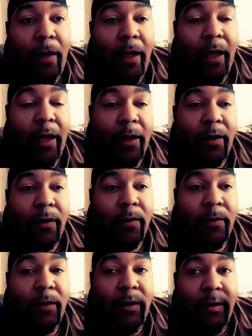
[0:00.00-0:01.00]
And
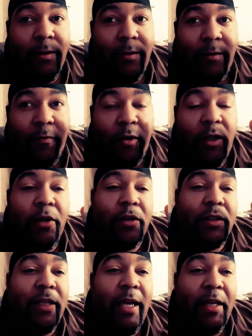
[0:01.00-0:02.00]
for
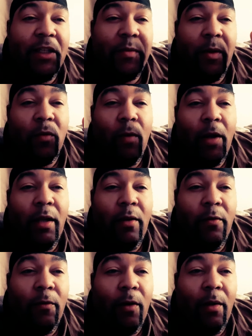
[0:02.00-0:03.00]
years, Danny's been running
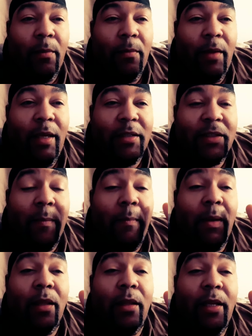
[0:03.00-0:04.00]
from his
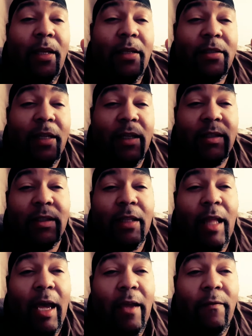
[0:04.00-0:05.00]
abilities and his
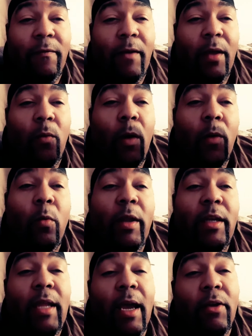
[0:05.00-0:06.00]
life and what
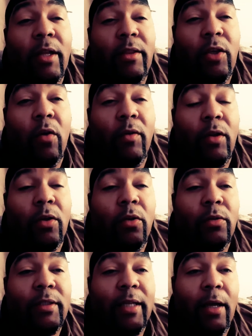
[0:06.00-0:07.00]
went down at the Overlook
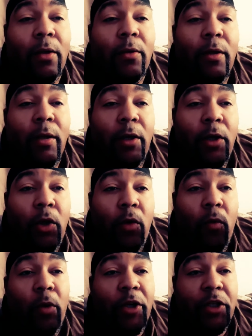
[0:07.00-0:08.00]
Hotel,
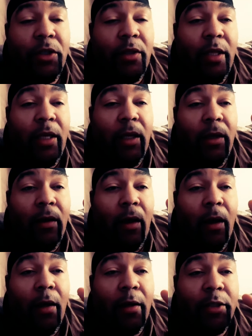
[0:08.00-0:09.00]
which the
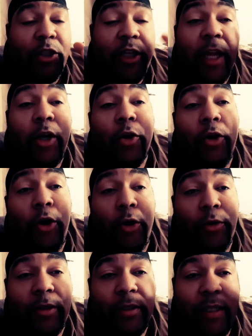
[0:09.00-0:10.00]
janitor
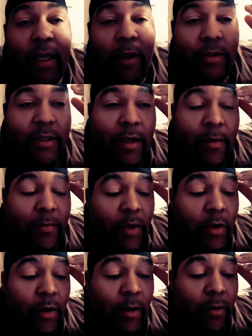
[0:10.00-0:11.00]
ghost tells him,
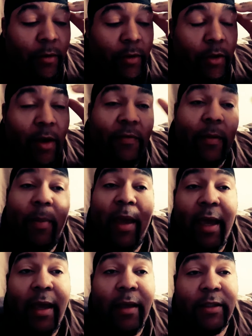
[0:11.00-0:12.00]
you know, you have to
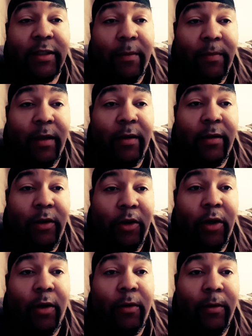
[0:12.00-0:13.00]
pay something, you
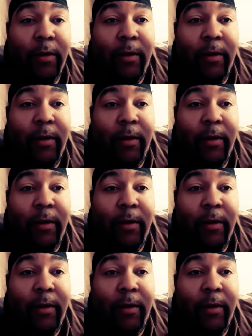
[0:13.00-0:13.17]
know.